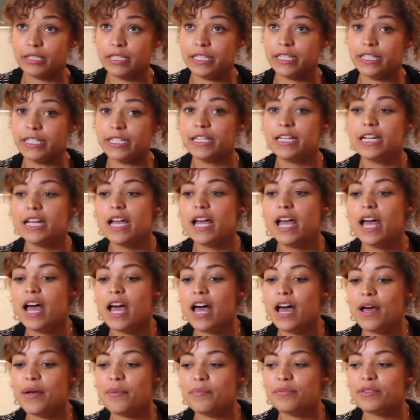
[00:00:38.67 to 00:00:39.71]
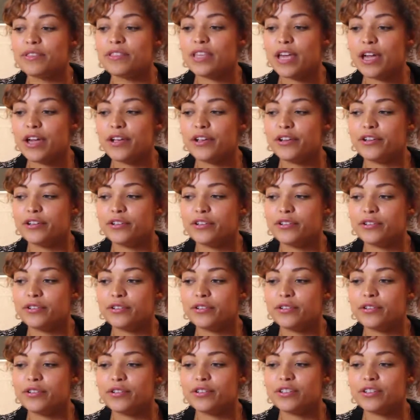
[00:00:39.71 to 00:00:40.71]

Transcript: and so